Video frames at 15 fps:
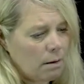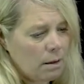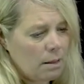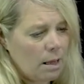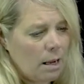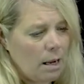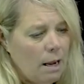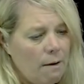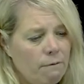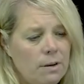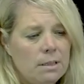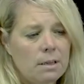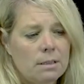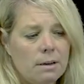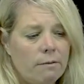the
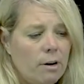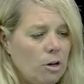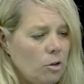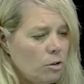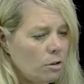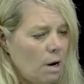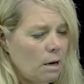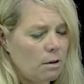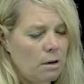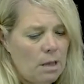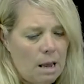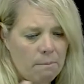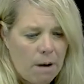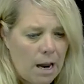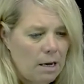emphasis of your instructor,
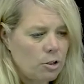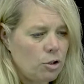they might